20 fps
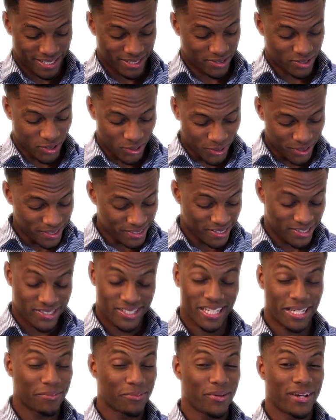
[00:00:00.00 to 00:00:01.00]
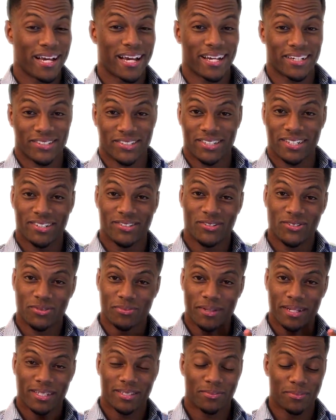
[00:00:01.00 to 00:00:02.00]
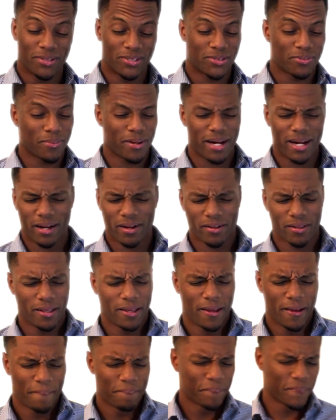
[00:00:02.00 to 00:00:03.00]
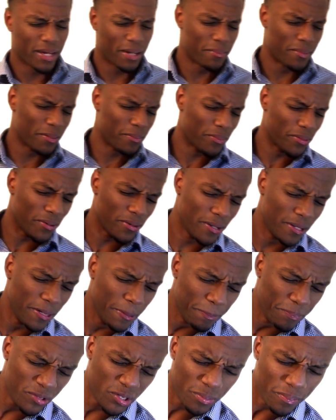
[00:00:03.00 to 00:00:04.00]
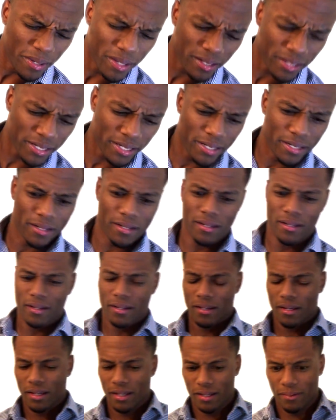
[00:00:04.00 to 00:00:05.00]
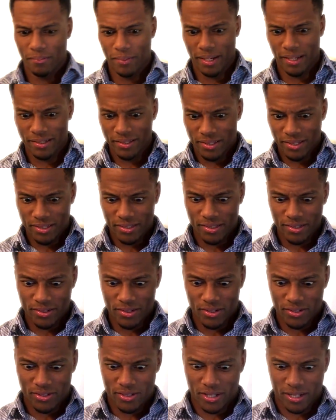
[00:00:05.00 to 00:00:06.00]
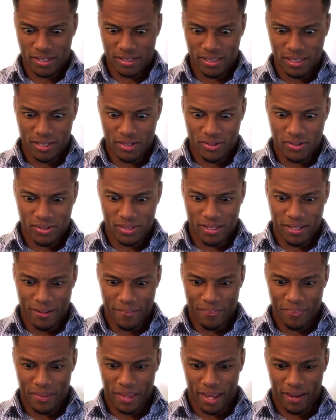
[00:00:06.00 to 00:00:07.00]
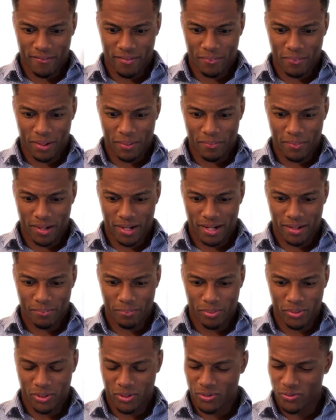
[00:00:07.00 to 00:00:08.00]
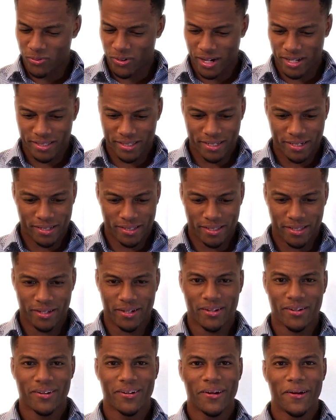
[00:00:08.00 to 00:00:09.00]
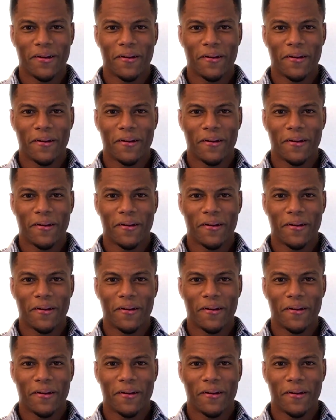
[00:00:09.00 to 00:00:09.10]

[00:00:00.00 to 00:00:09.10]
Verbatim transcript: It's always the same reaction. It just makes me smile. I remember smelling it in Macy's and just like literally having my mind blown right then and there.